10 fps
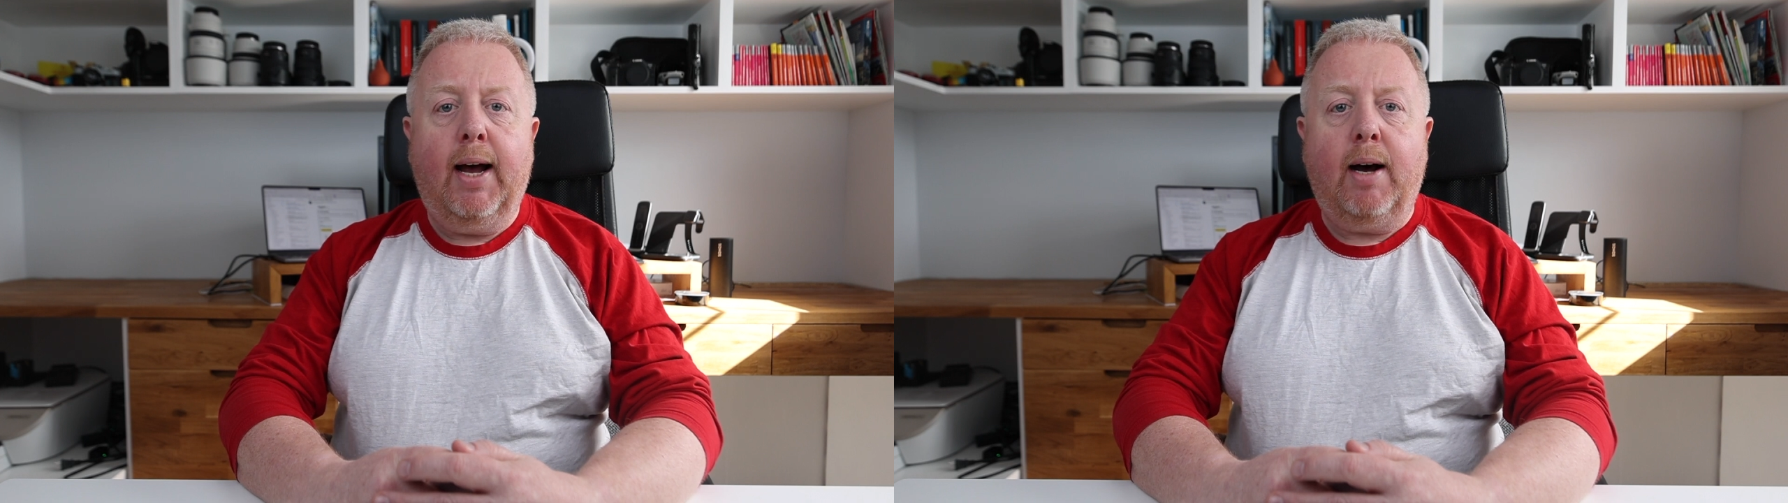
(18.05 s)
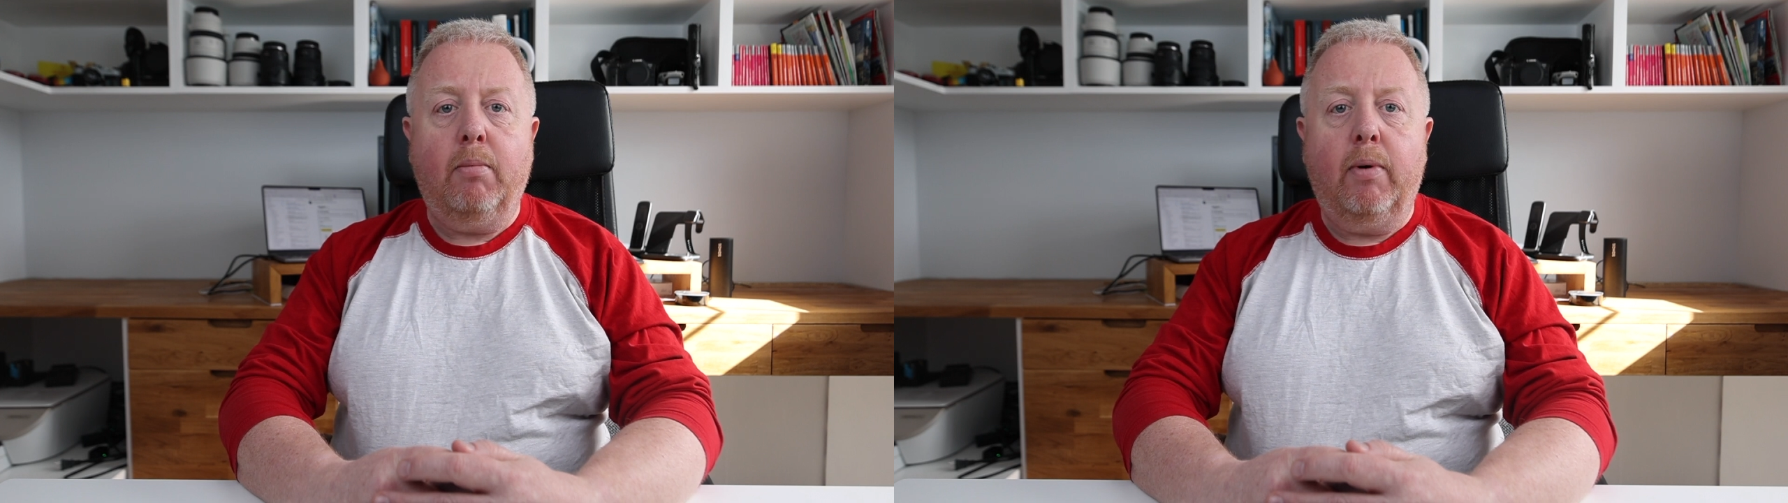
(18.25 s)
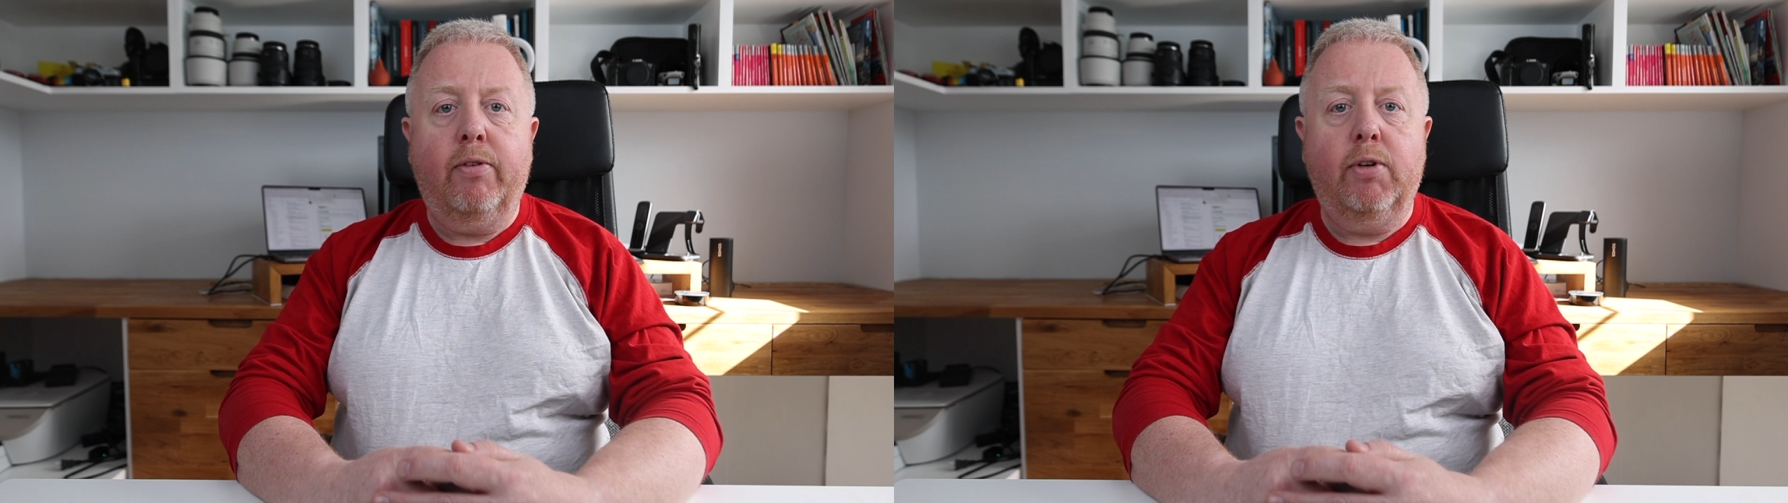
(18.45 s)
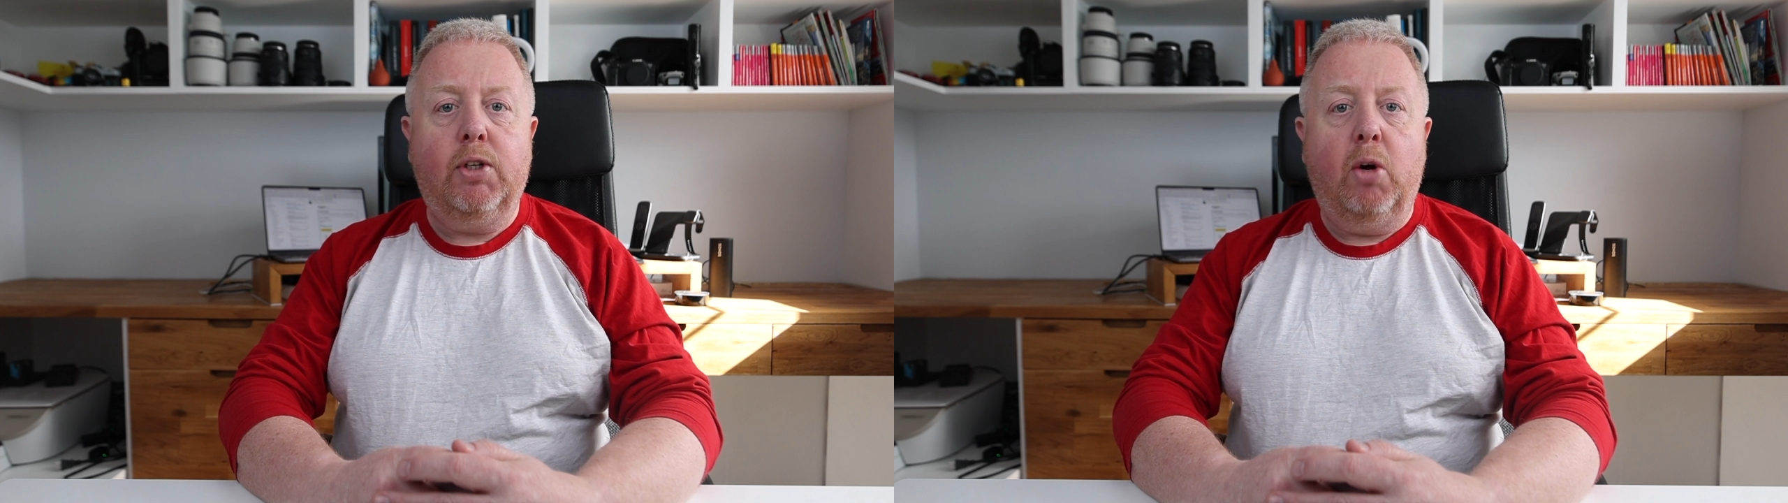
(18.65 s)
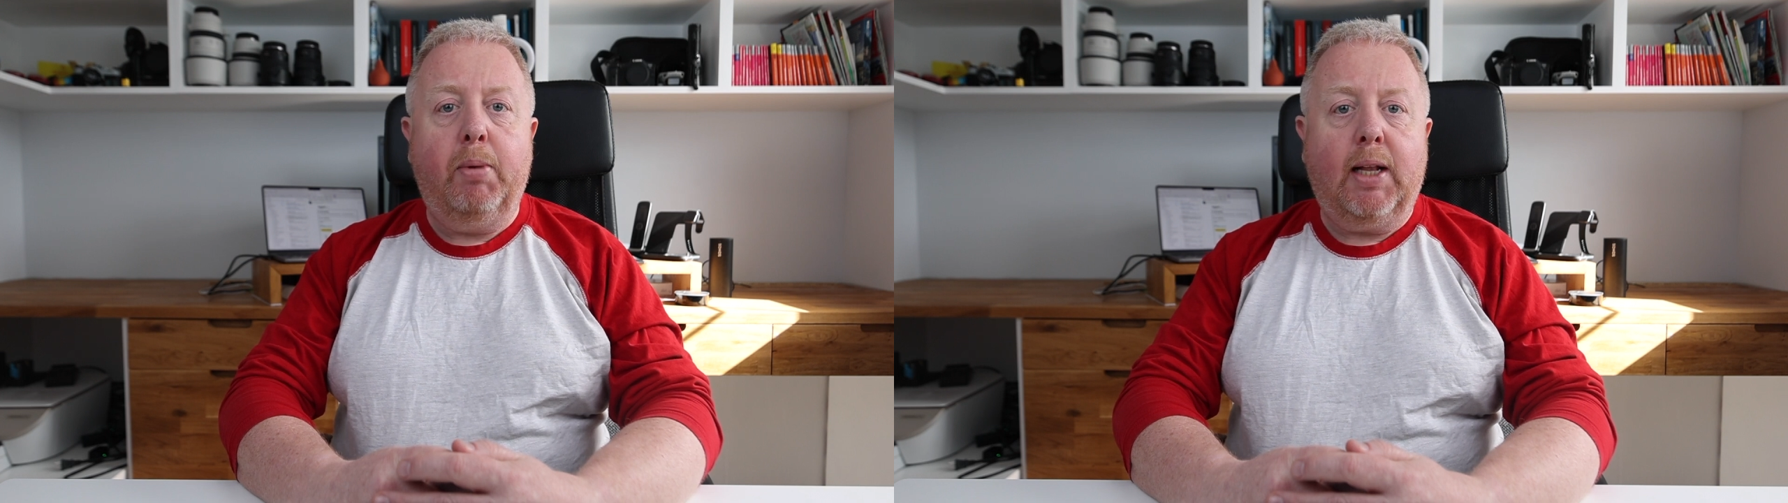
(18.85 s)
I am
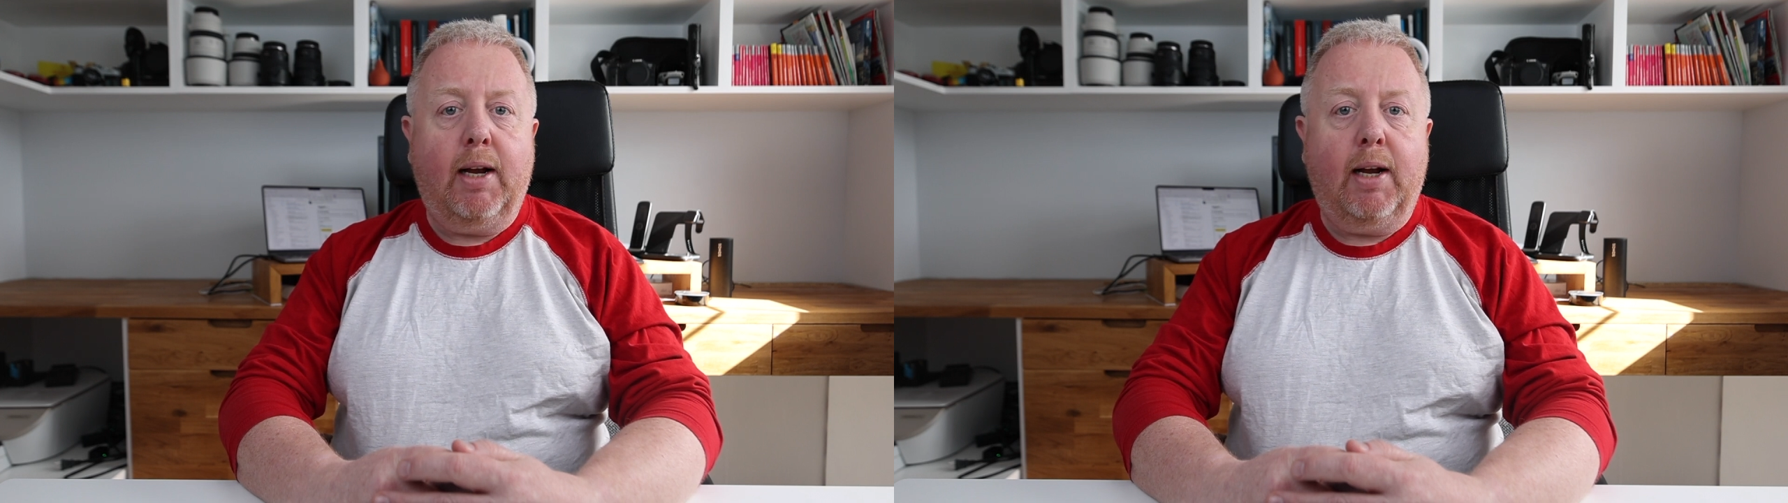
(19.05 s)
for Adobe